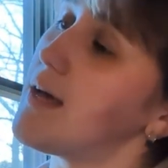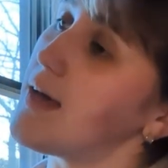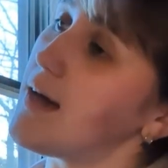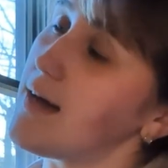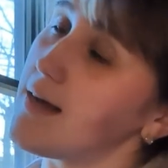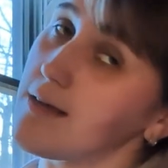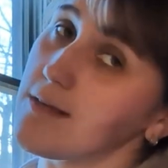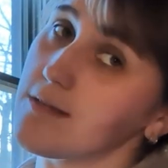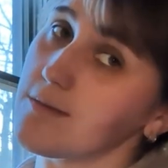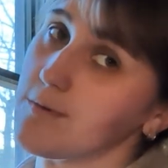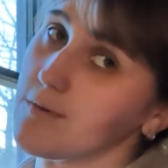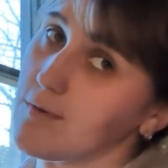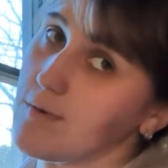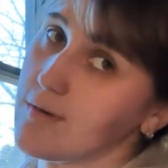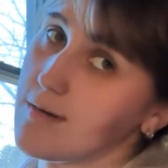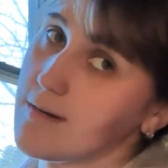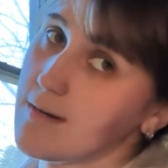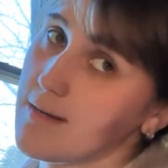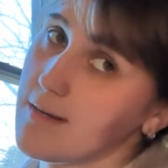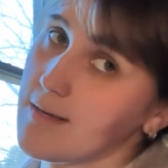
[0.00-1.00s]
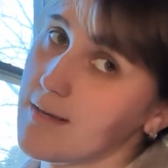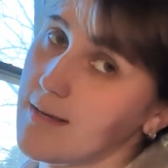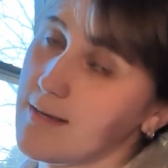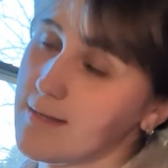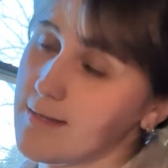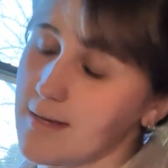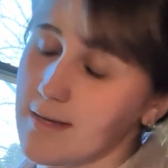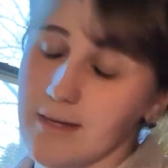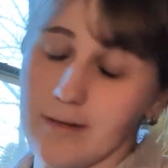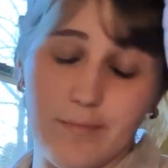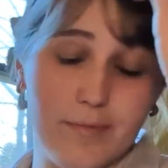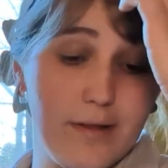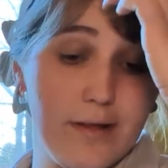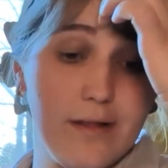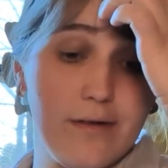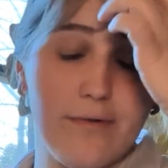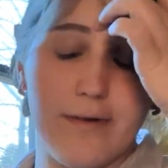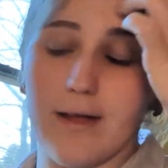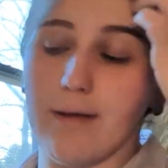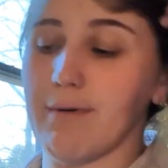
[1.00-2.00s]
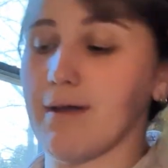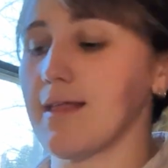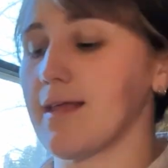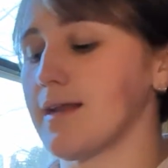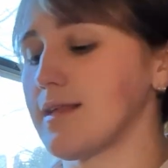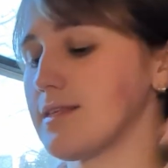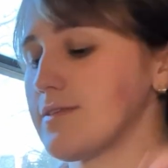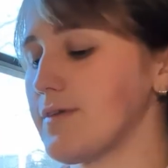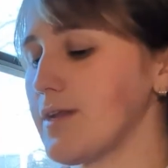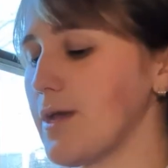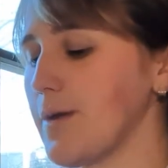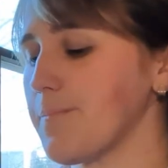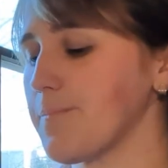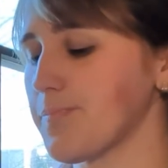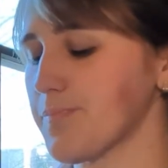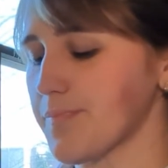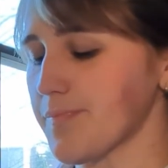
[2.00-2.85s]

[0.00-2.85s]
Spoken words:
I also recorded it in case I completely forget by the end of this video.